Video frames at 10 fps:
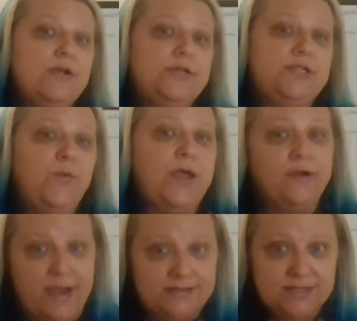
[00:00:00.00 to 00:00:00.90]
to what
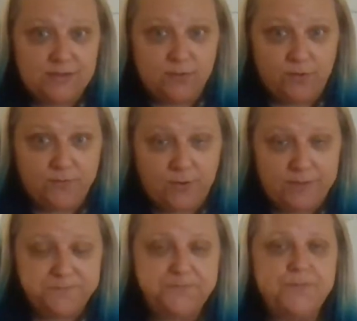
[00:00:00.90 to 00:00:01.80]
you're asking the court
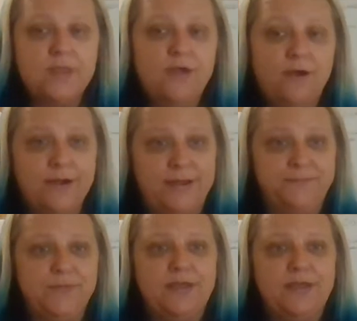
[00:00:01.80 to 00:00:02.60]
for. All right.